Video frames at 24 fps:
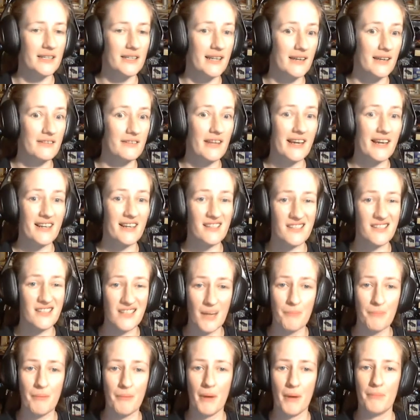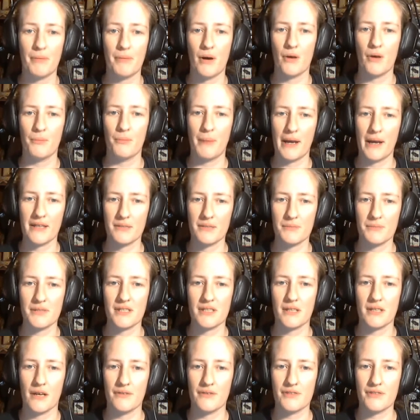yeah, they can step up all by
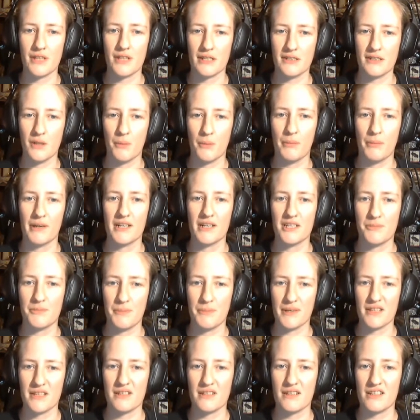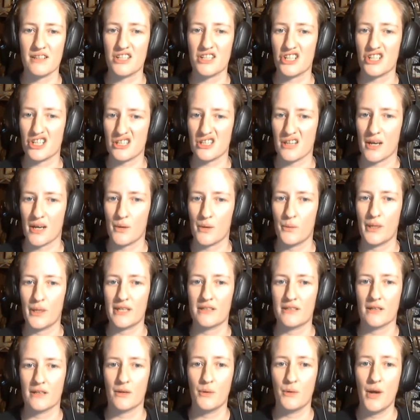themselves like nobody's business, just like we
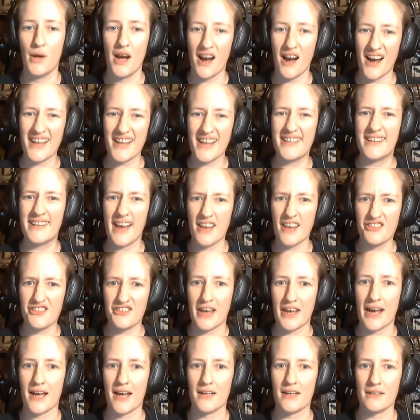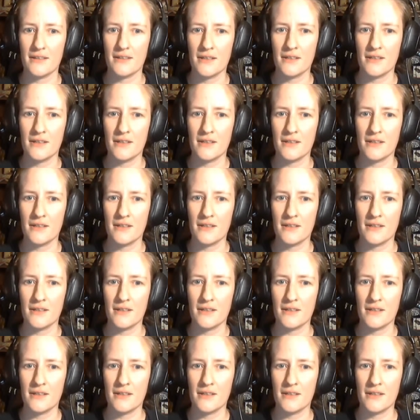do. I get that.